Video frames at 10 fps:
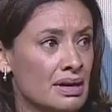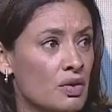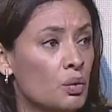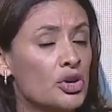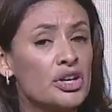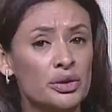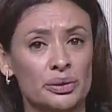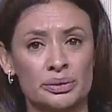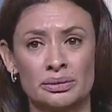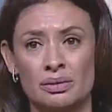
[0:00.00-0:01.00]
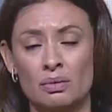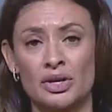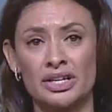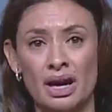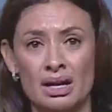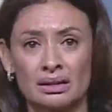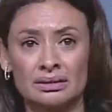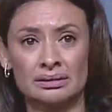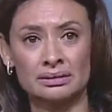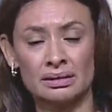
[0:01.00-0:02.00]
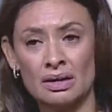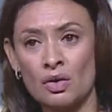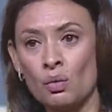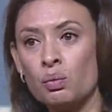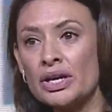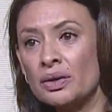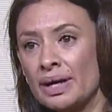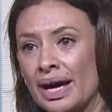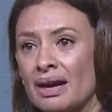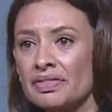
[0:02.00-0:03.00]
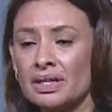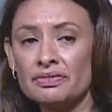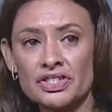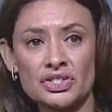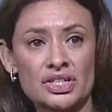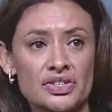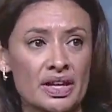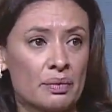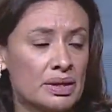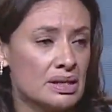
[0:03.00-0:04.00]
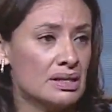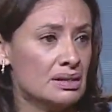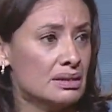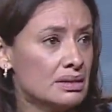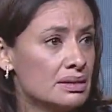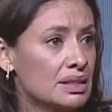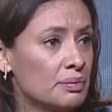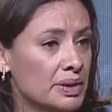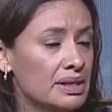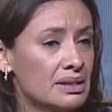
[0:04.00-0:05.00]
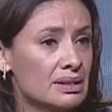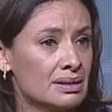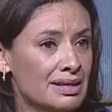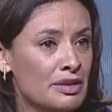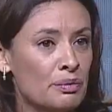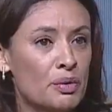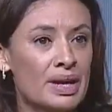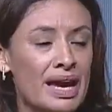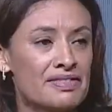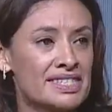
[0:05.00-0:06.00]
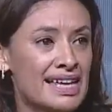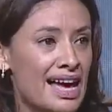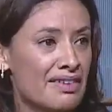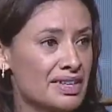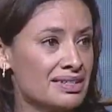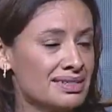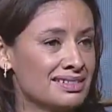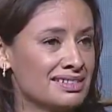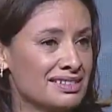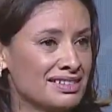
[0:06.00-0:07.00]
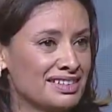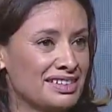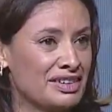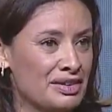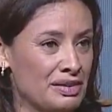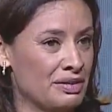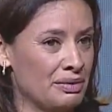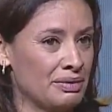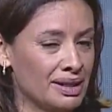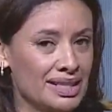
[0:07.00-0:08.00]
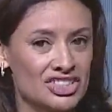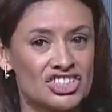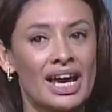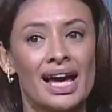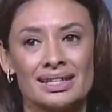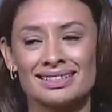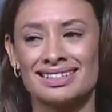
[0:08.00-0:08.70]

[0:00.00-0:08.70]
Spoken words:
We're new, we're young. We don't have the infrastructure that we need to compete, but we have savvy, we like to chat,